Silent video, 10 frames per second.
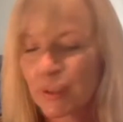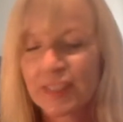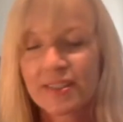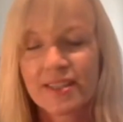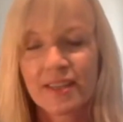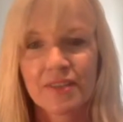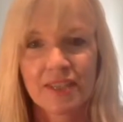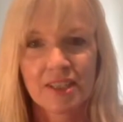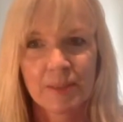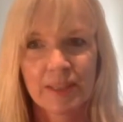readers have
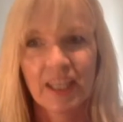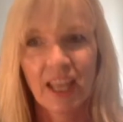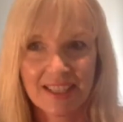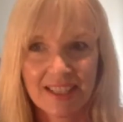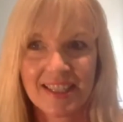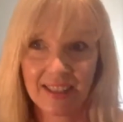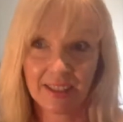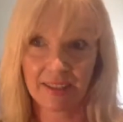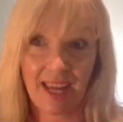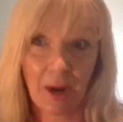said to me they like
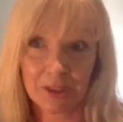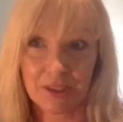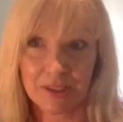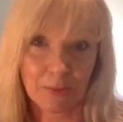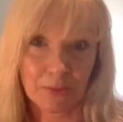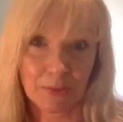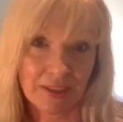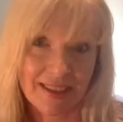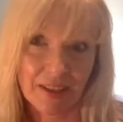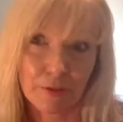seeing the characters that were
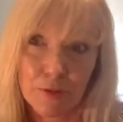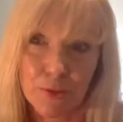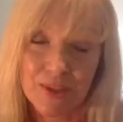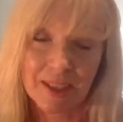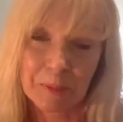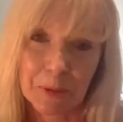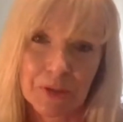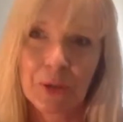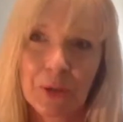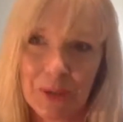in, say, the first or
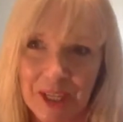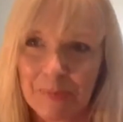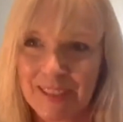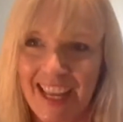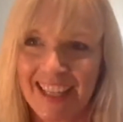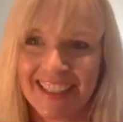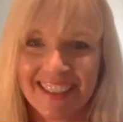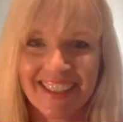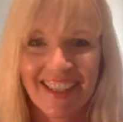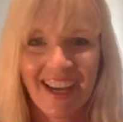second book turning up
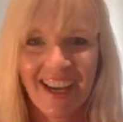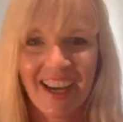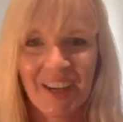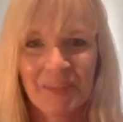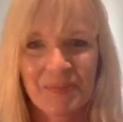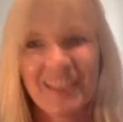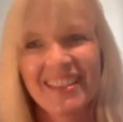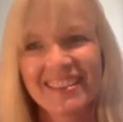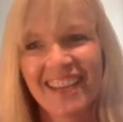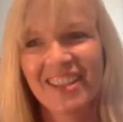again.
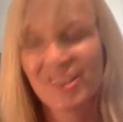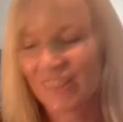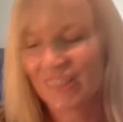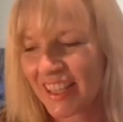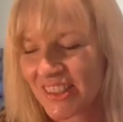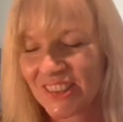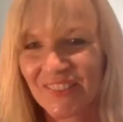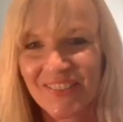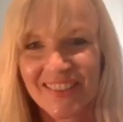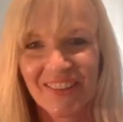And I enjoy that
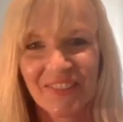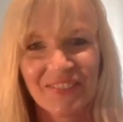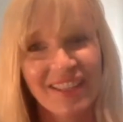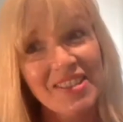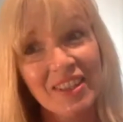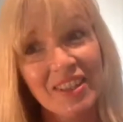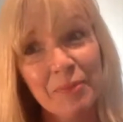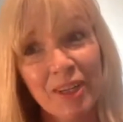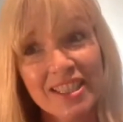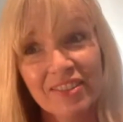too. So that's what
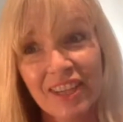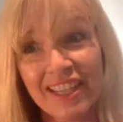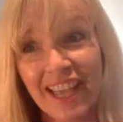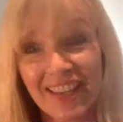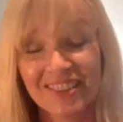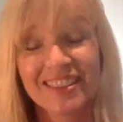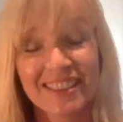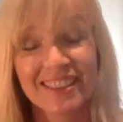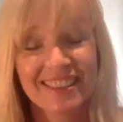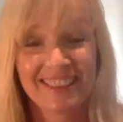I'm writing right now.
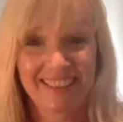Yeah,